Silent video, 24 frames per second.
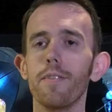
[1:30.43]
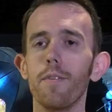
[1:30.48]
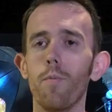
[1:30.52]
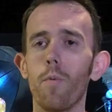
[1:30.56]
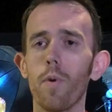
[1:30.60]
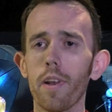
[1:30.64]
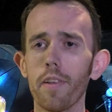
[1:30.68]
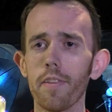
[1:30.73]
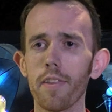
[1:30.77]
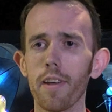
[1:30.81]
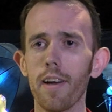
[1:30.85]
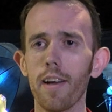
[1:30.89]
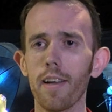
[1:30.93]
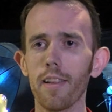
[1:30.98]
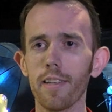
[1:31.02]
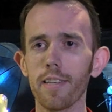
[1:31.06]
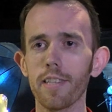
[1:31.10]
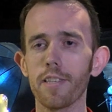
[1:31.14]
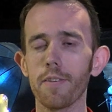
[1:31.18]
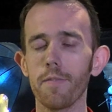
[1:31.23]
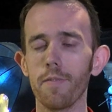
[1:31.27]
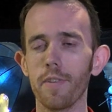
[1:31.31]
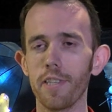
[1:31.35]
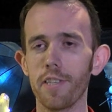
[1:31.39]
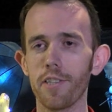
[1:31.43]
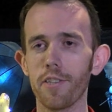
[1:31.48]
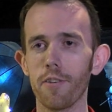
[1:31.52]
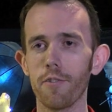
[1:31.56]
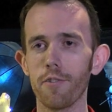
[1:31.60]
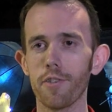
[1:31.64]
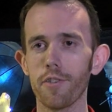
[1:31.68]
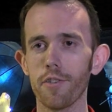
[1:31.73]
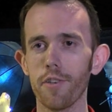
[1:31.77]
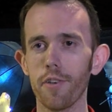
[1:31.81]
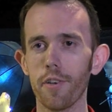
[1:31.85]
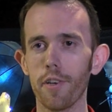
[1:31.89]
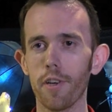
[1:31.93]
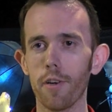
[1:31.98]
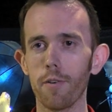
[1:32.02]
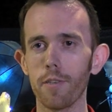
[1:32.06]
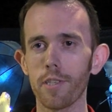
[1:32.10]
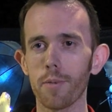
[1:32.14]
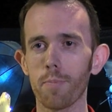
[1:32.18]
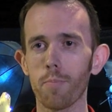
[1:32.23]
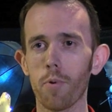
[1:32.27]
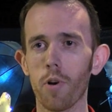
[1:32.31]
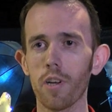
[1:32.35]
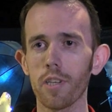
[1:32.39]
One of the highlights of this year's studio is
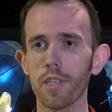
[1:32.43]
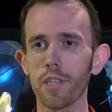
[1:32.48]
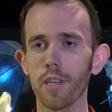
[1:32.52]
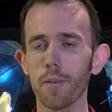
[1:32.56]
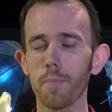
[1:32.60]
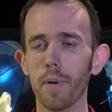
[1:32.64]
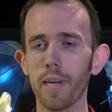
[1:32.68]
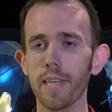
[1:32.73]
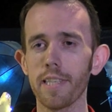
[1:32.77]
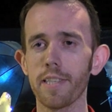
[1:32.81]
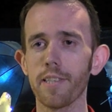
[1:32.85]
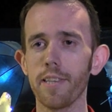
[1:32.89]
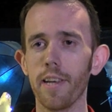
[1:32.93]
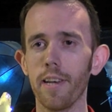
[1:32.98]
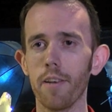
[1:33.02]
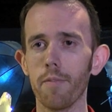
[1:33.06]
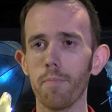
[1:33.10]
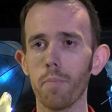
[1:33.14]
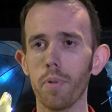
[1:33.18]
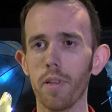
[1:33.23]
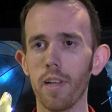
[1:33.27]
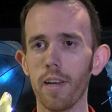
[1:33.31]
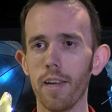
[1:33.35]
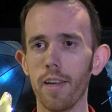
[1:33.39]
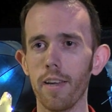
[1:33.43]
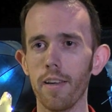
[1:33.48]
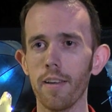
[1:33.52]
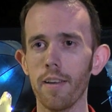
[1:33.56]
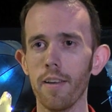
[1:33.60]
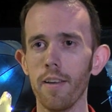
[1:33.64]
a project by State of Play,